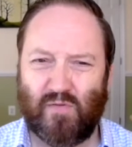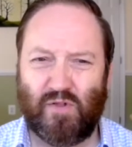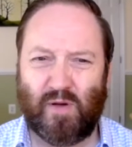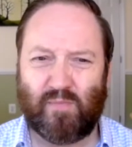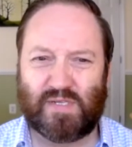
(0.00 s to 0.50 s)

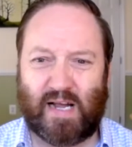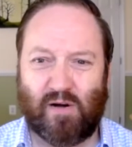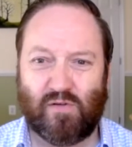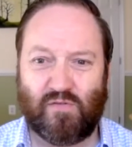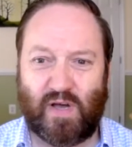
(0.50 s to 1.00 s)
numbers
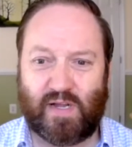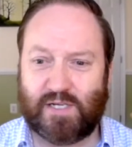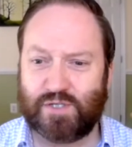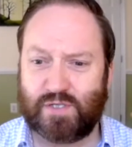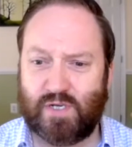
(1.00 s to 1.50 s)
out of the
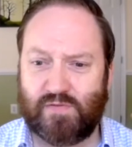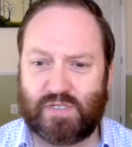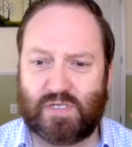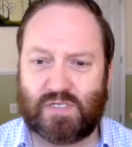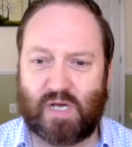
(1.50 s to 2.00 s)
financial
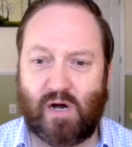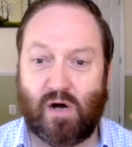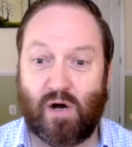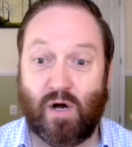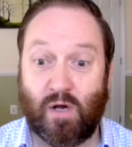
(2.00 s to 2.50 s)
services
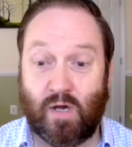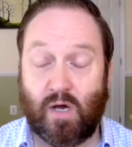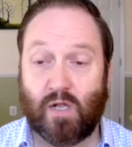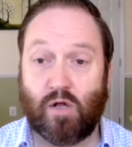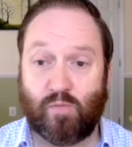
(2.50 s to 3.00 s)
are
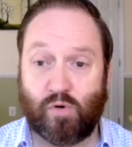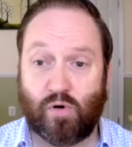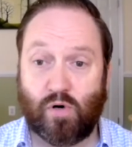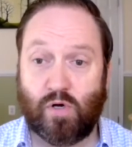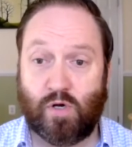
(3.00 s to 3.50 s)
a lot
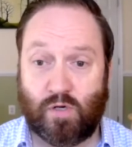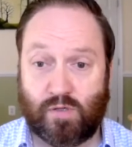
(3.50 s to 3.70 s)
more